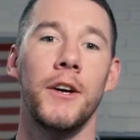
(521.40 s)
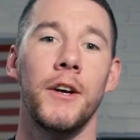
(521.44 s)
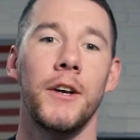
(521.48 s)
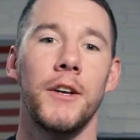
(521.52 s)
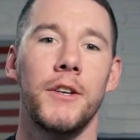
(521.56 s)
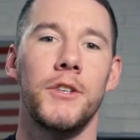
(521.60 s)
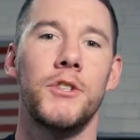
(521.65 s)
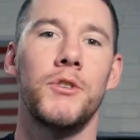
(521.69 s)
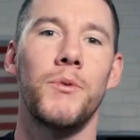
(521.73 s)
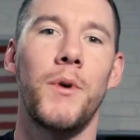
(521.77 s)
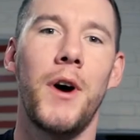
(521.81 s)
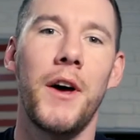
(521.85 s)

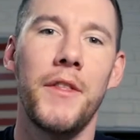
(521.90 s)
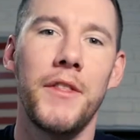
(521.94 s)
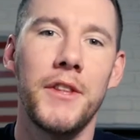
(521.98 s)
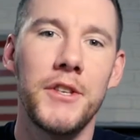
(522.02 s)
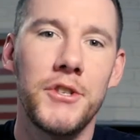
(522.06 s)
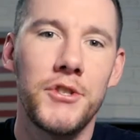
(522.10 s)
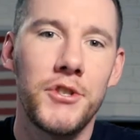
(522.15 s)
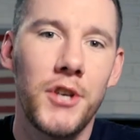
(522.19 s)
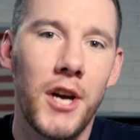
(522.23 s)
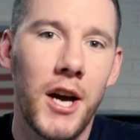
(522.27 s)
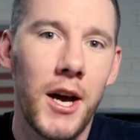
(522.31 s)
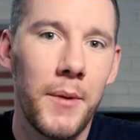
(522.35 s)
So on this
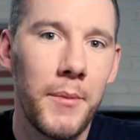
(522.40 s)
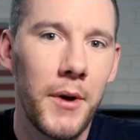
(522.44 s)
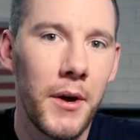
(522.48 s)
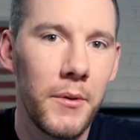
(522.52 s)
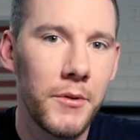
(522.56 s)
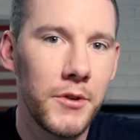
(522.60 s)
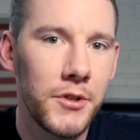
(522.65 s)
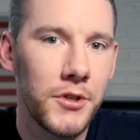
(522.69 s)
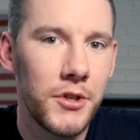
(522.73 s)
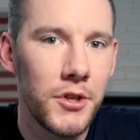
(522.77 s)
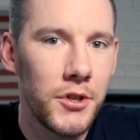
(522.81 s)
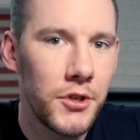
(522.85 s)
job, I
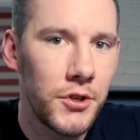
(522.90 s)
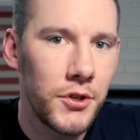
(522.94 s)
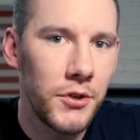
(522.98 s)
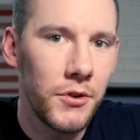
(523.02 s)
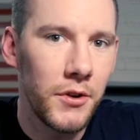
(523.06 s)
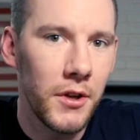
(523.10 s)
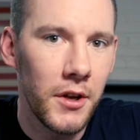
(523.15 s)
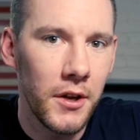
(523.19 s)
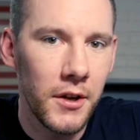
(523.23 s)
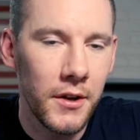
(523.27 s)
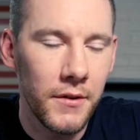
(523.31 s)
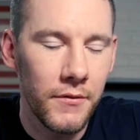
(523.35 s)
was just
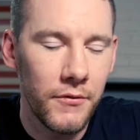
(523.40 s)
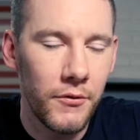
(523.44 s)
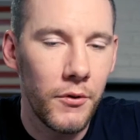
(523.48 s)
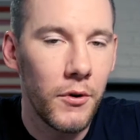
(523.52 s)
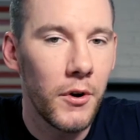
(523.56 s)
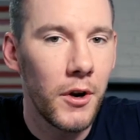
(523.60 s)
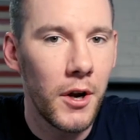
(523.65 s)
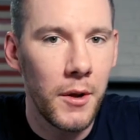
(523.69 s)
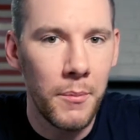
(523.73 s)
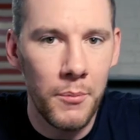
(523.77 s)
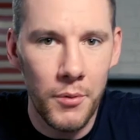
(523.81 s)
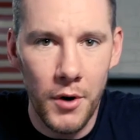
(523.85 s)
shooting
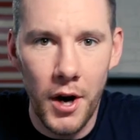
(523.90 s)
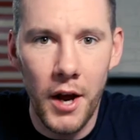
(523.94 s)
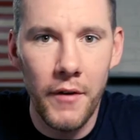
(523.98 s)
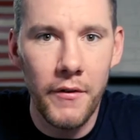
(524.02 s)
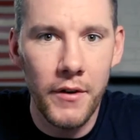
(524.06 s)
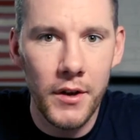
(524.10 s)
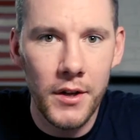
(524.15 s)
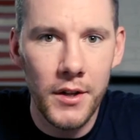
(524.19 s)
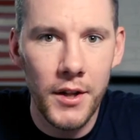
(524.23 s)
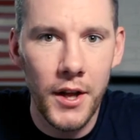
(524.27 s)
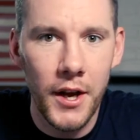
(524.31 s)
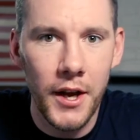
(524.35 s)
for a
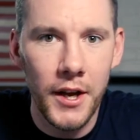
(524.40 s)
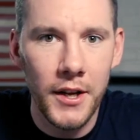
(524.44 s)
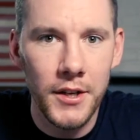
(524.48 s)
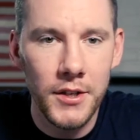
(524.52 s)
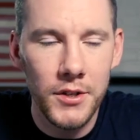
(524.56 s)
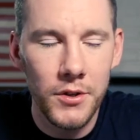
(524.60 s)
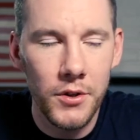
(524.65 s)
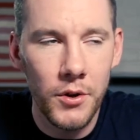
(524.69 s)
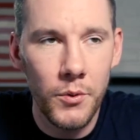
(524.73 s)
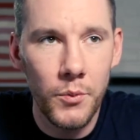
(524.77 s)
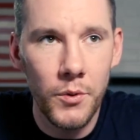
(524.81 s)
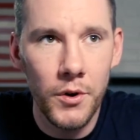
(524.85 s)
private client.
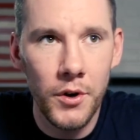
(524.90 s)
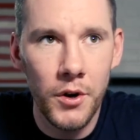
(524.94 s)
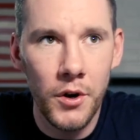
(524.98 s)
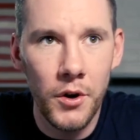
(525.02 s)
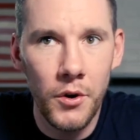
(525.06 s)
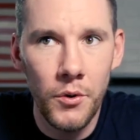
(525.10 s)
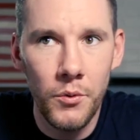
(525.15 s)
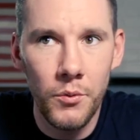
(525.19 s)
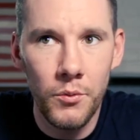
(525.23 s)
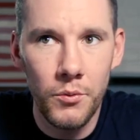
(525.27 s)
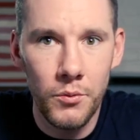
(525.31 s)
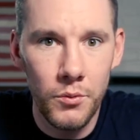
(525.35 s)
So there were
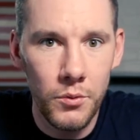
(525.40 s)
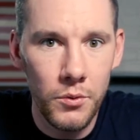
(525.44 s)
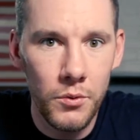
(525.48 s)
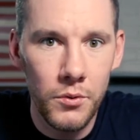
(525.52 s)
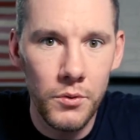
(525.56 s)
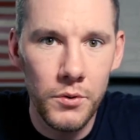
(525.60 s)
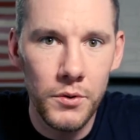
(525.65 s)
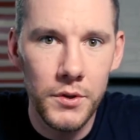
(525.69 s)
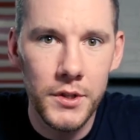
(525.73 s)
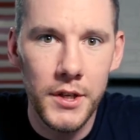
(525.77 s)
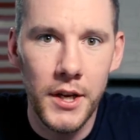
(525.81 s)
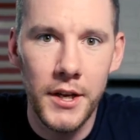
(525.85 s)
no
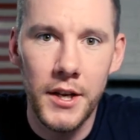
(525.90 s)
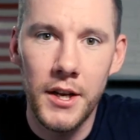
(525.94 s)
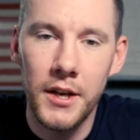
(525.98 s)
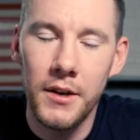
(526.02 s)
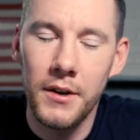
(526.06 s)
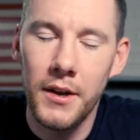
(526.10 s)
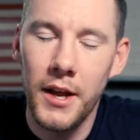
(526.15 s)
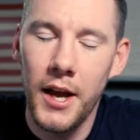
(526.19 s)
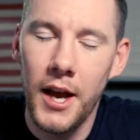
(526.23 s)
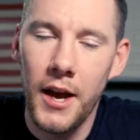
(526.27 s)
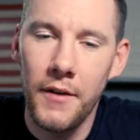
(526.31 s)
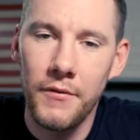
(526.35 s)
rules. I
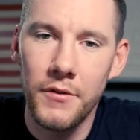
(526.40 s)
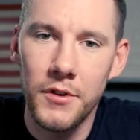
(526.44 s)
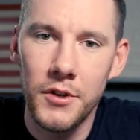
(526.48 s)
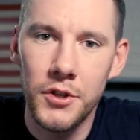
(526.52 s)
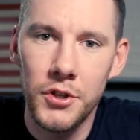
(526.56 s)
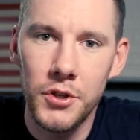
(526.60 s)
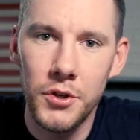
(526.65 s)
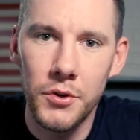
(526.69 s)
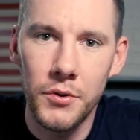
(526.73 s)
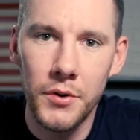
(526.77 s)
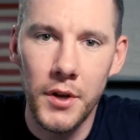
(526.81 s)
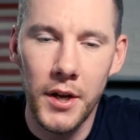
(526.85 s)
didn't have to
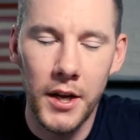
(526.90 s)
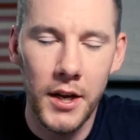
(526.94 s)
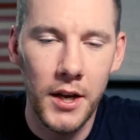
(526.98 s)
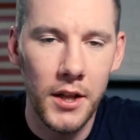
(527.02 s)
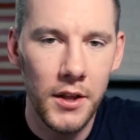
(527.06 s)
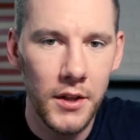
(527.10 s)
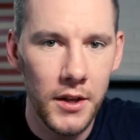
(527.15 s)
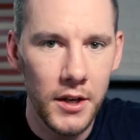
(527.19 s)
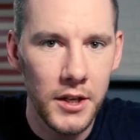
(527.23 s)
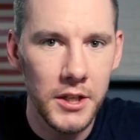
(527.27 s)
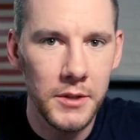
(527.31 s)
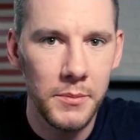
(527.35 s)
shoot
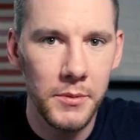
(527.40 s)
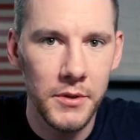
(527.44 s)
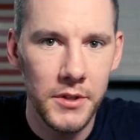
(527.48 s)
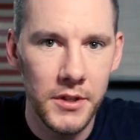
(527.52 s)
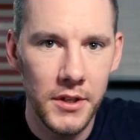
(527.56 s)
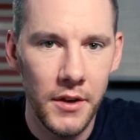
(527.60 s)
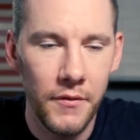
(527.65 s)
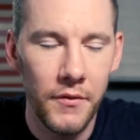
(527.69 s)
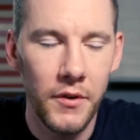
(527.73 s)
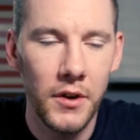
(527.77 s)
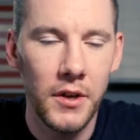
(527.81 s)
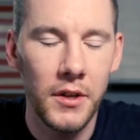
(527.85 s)
anything
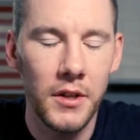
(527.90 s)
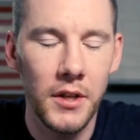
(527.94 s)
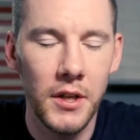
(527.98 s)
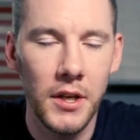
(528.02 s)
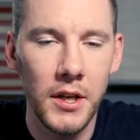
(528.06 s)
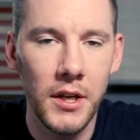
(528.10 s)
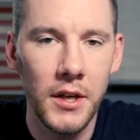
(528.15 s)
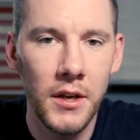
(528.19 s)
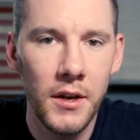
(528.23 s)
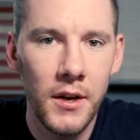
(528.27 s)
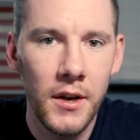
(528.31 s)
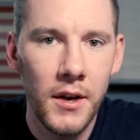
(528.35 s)

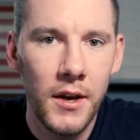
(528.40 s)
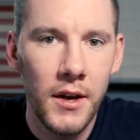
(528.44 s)
specifically.